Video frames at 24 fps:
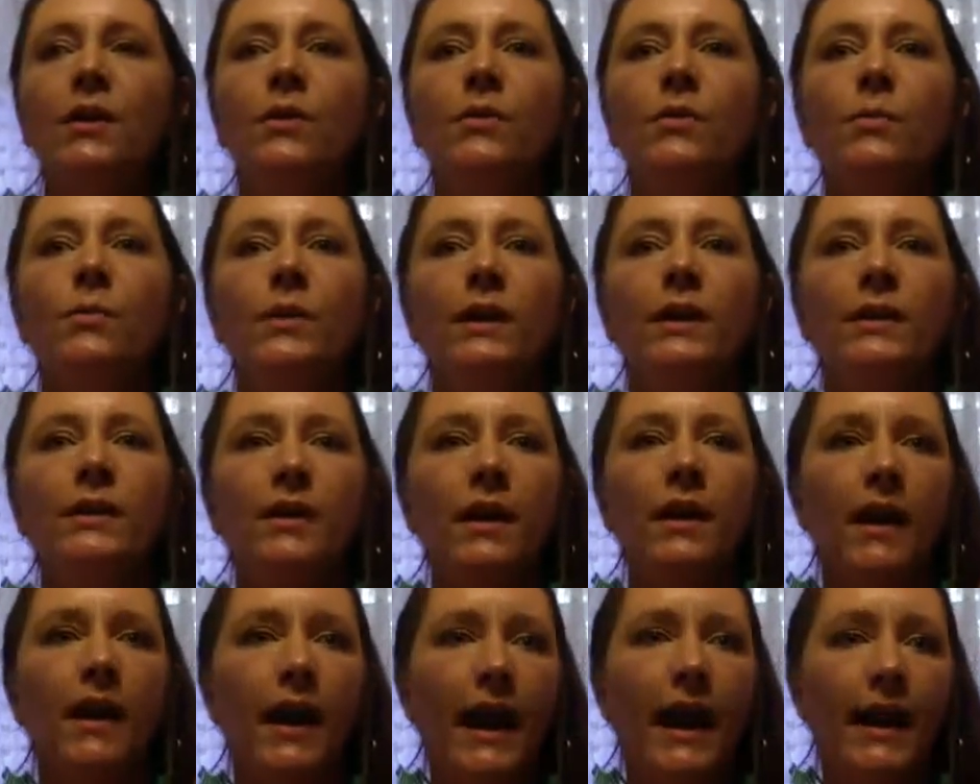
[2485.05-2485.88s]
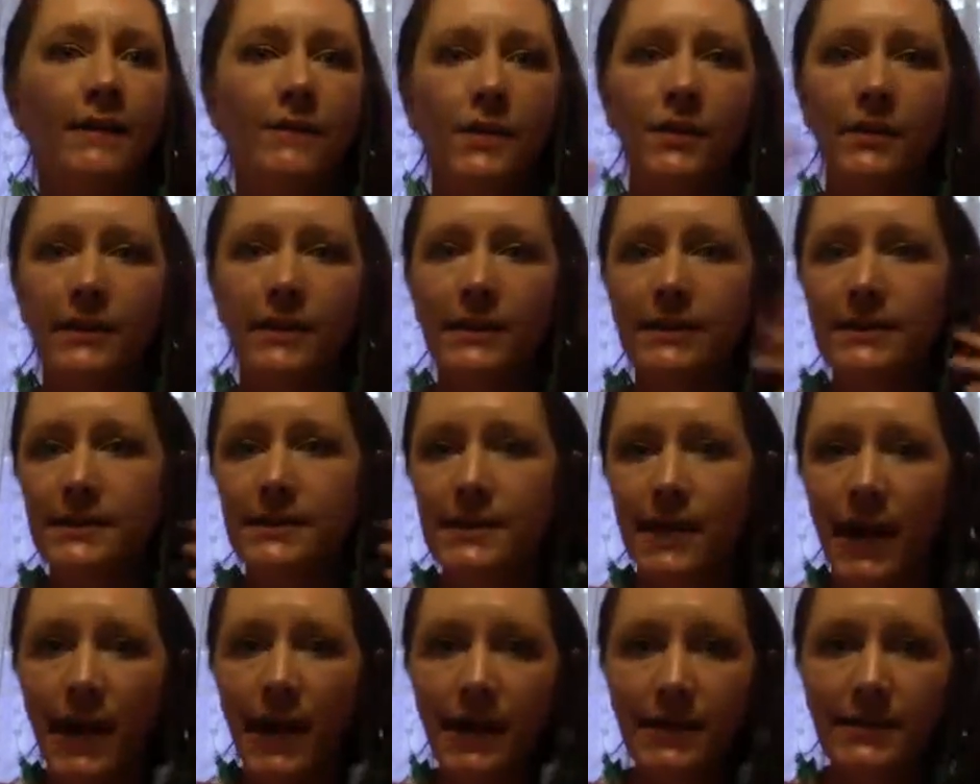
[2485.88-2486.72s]
we have all these
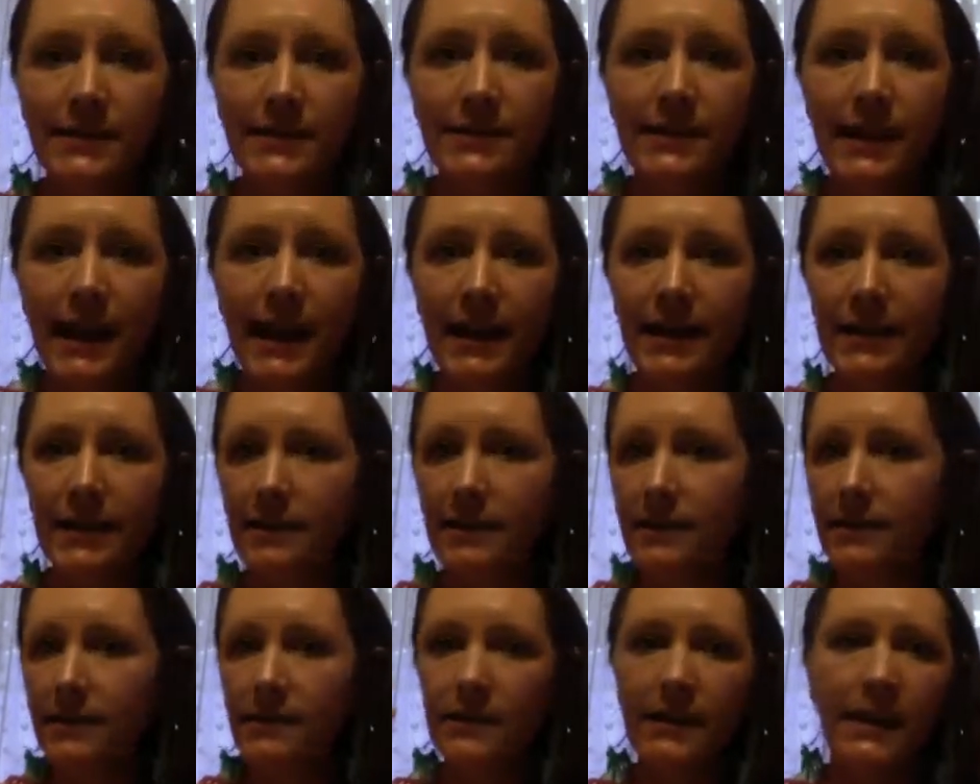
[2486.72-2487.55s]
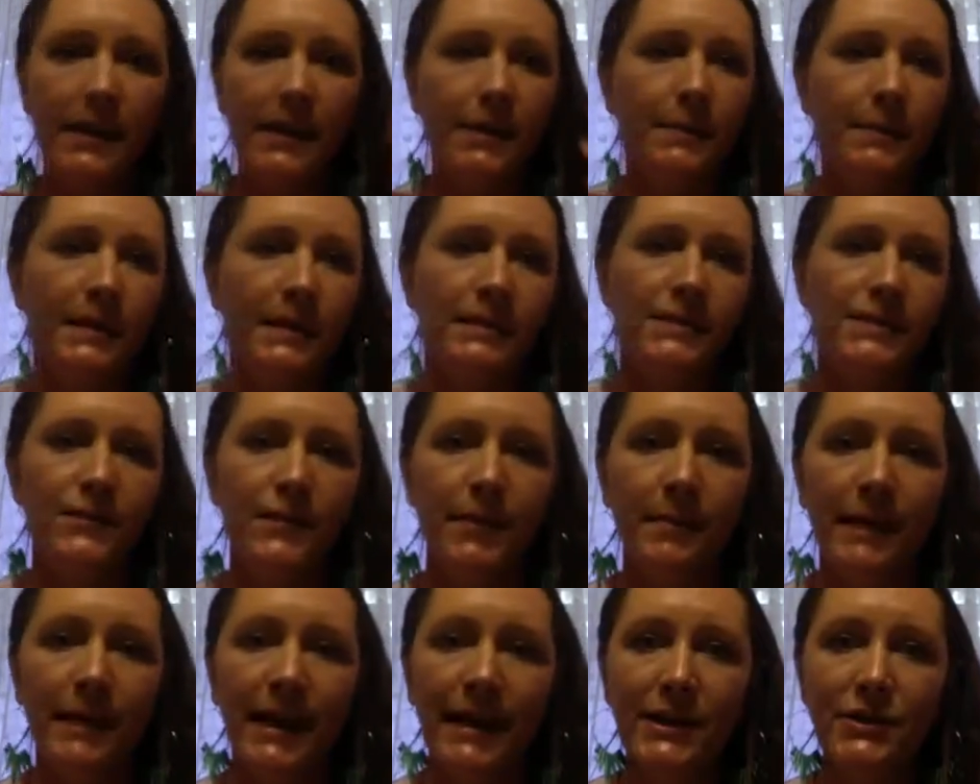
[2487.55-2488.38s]
thoughts that keep us
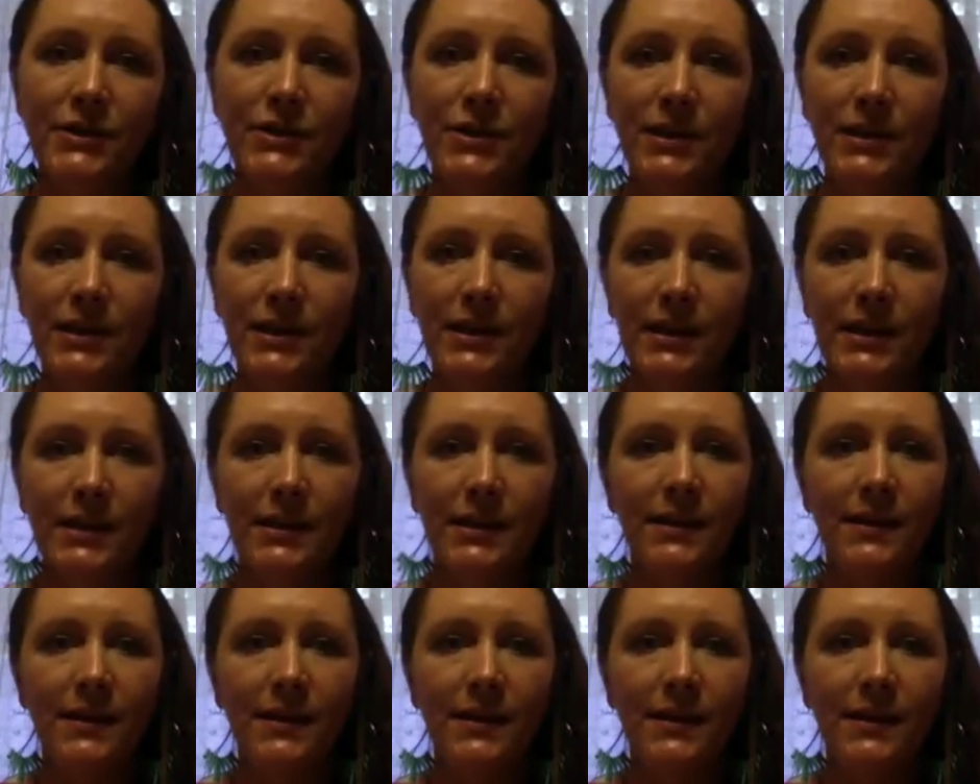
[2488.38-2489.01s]
from actually